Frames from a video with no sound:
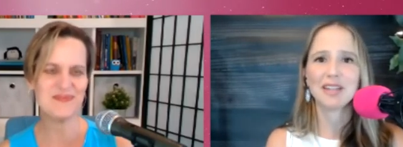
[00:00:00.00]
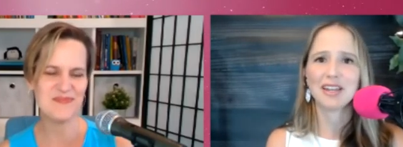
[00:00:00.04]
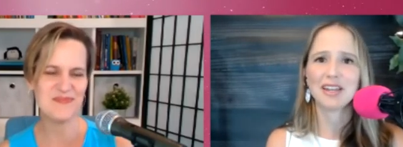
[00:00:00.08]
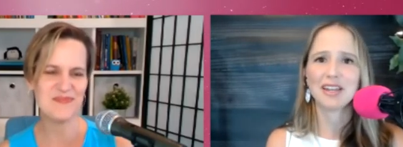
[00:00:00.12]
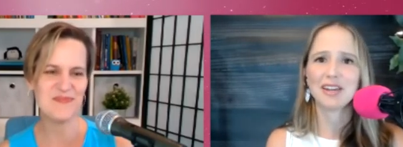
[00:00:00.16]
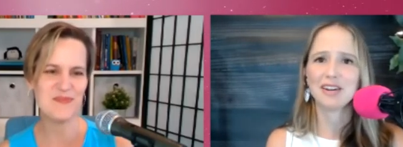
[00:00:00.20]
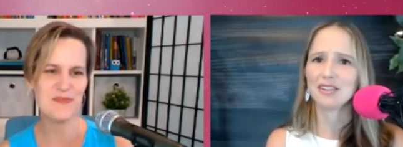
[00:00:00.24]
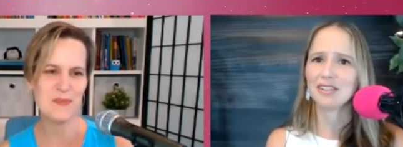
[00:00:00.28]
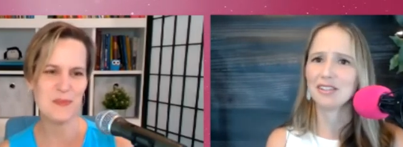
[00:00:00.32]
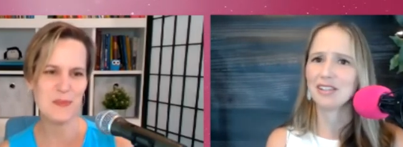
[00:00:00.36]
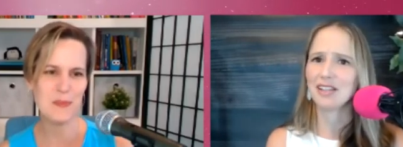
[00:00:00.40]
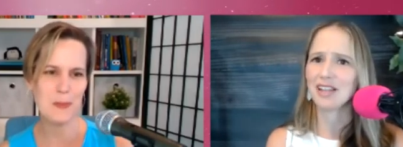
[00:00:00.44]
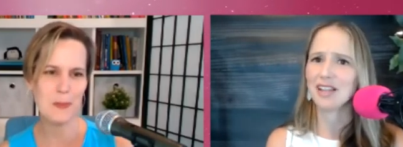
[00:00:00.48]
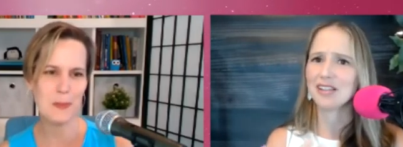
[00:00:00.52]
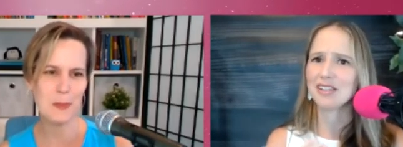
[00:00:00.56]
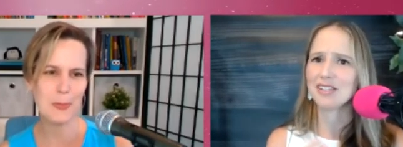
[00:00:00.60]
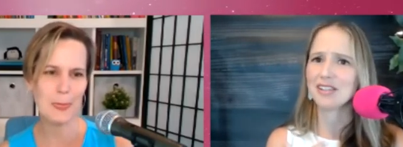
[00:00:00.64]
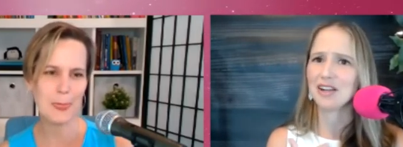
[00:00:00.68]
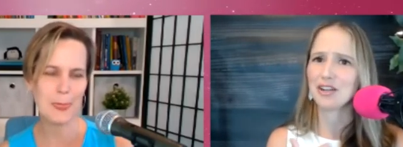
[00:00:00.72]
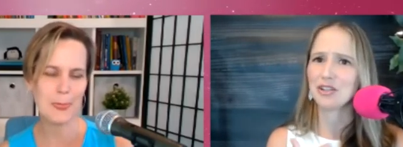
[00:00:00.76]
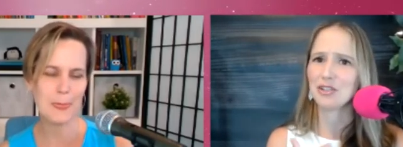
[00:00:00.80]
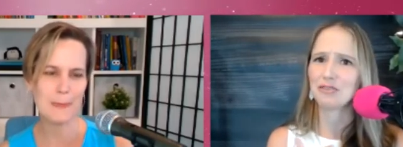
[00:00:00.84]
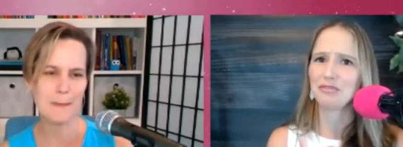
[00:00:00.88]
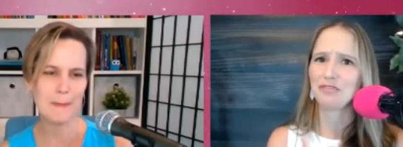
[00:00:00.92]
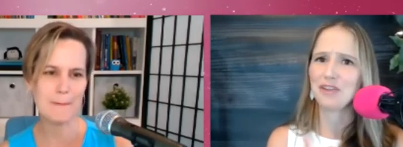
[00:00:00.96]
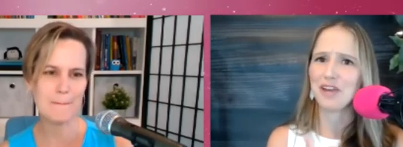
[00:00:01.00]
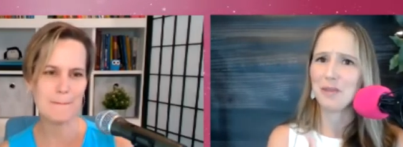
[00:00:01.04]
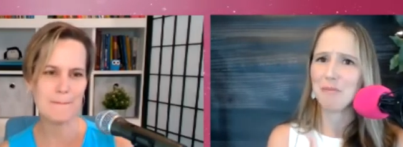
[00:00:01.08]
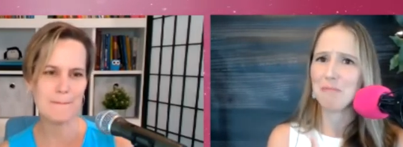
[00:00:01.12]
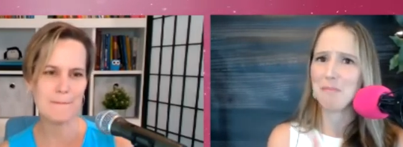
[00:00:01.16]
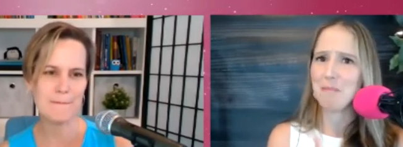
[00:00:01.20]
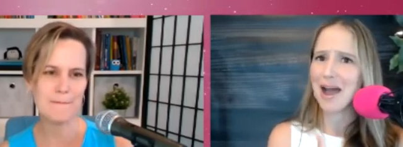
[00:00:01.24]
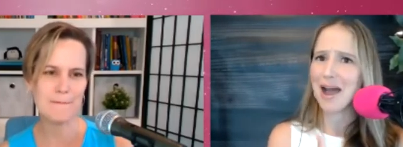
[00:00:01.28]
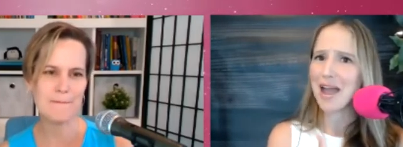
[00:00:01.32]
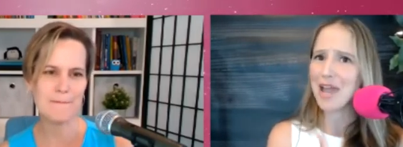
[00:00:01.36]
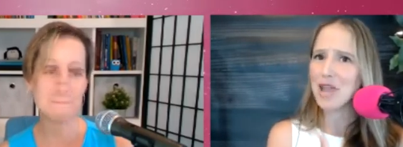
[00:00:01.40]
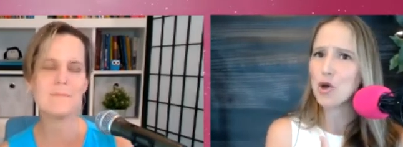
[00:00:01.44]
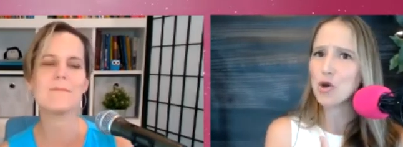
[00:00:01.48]
Speaker 1: until I started to find
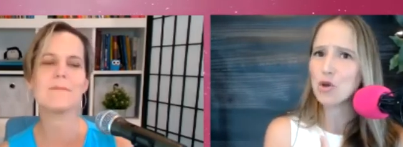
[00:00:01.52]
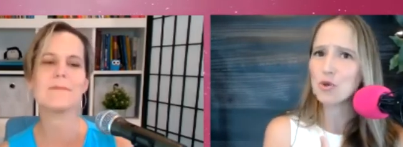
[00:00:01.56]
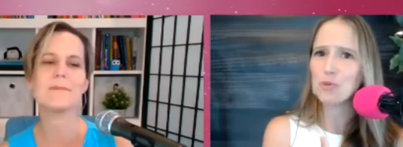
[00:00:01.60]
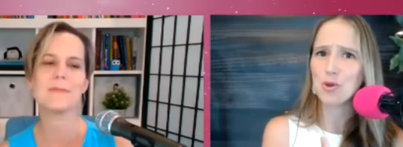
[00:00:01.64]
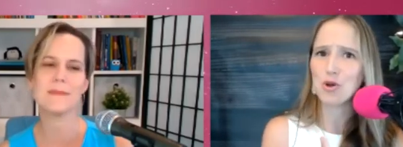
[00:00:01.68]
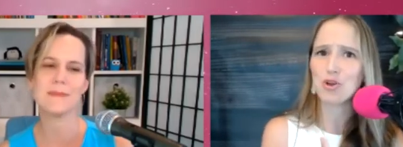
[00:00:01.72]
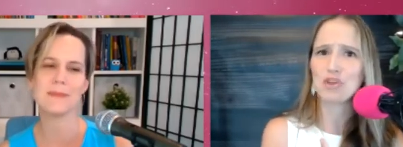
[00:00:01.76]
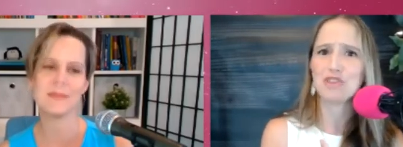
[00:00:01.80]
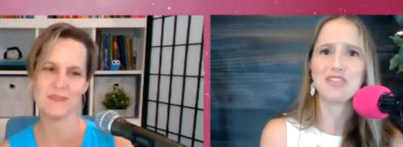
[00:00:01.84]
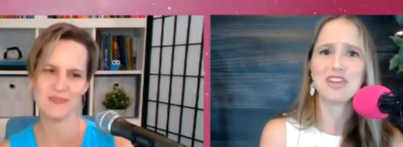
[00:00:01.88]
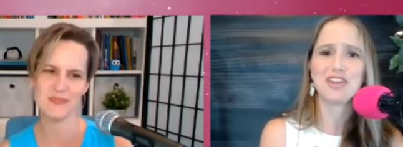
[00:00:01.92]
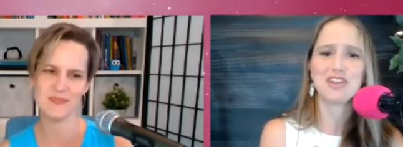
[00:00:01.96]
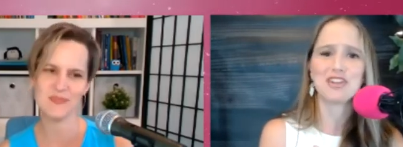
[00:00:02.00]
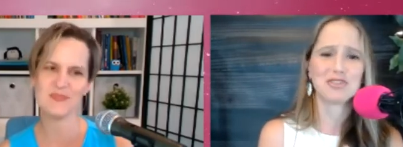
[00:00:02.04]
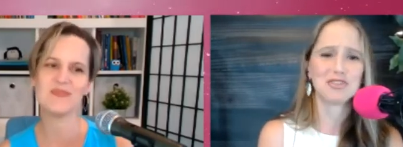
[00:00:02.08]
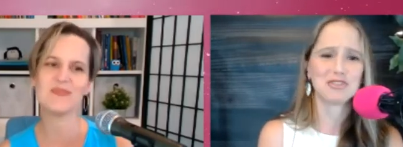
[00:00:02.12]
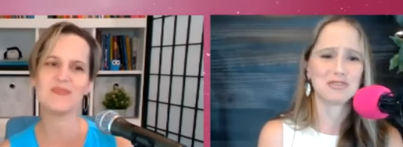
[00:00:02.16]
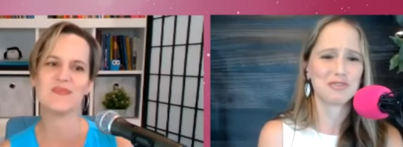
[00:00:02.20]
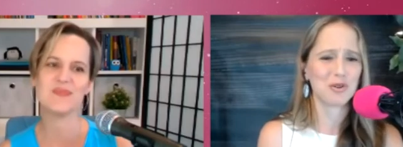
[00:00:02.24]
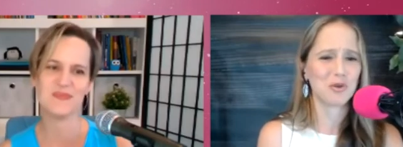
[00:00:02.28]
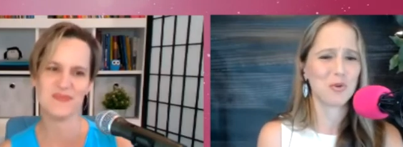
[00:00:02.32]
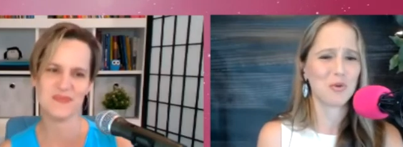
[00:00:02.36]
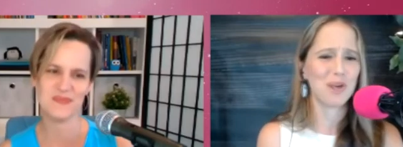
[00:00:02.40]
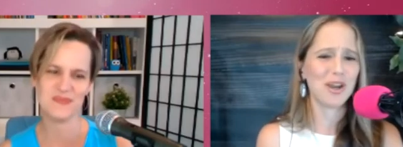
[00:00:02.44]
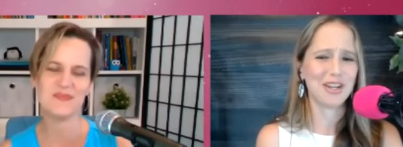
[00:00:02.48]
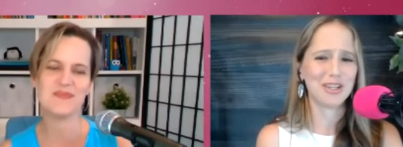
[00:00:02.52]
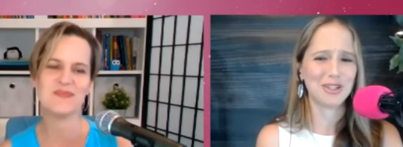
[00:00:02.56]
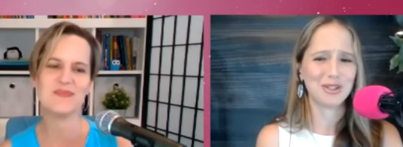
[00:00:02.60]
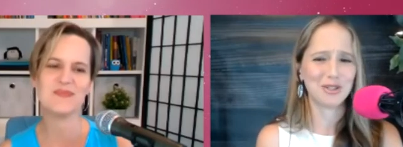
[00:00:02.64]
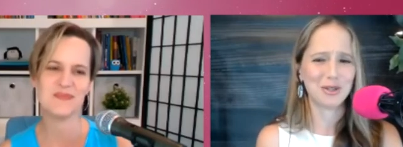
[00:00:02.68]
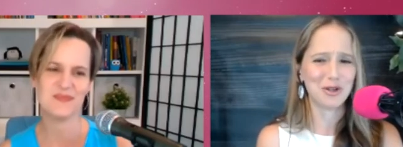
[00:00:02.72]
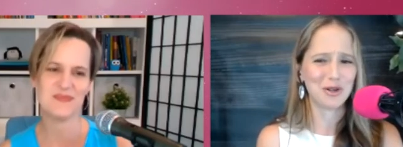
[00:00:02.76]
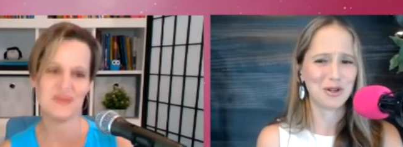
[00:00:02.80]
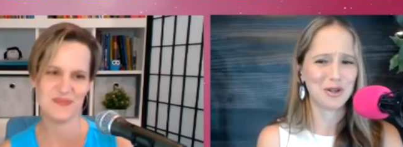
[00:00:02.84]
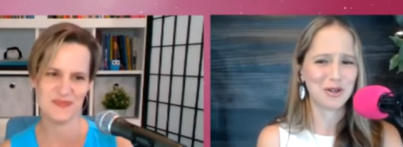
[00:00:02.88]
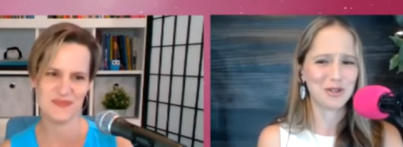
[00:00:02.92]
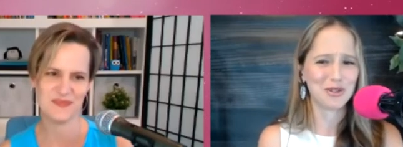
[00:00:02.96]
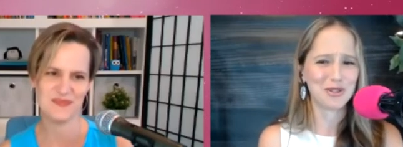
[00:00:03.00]
my own motivations for wanting to
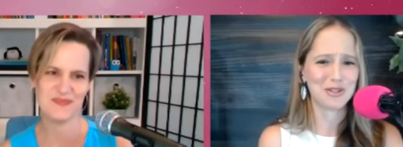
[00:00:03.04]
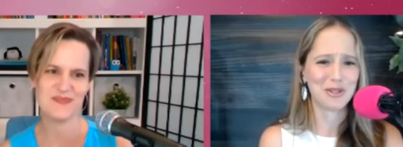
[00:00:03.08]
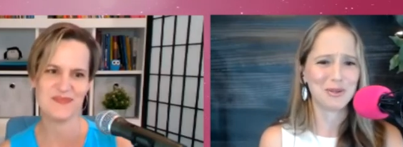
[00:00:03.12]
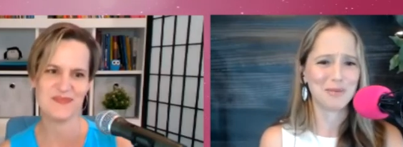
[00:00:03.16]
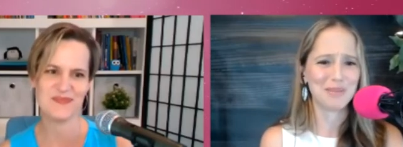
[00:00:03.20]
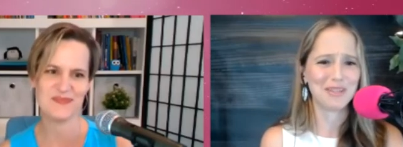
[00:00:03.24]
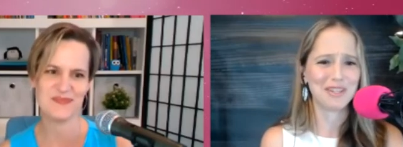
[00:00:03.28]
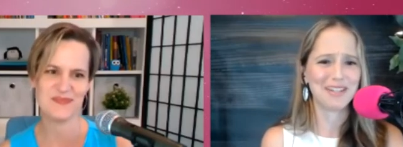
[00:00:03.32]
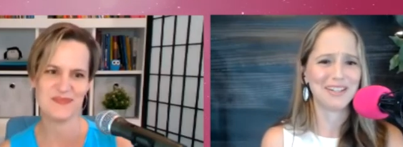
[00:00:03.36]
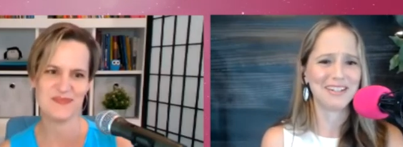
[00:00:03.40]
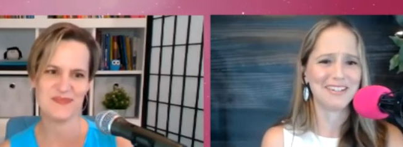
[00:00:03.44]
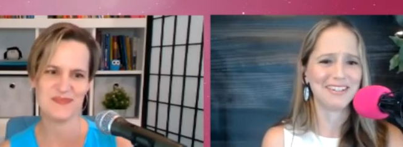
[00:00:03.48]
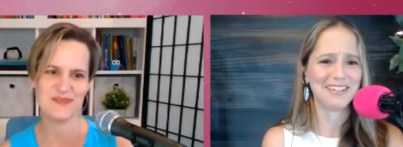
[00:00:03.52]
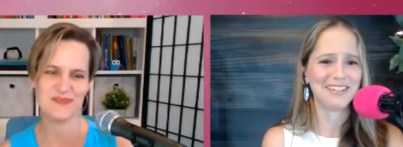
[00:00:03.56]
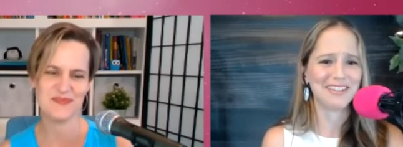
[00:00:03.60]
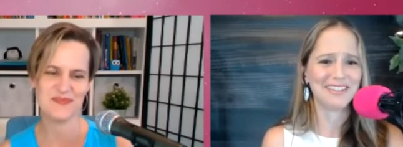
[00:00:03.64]
learn something.